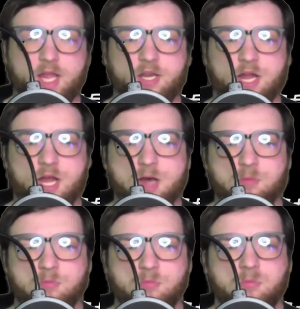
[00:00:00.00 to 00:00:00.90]

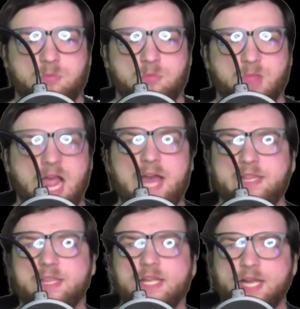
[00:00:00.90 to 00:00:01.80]
um, I
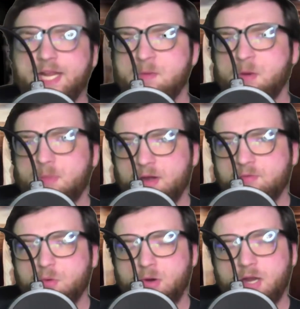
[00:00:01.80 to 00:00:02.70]
think I came out better
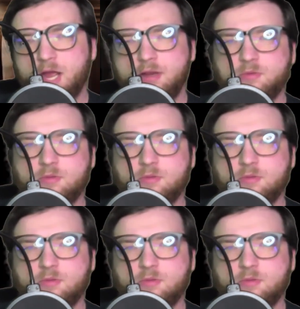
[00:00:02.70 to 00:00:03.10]
for it. I don't.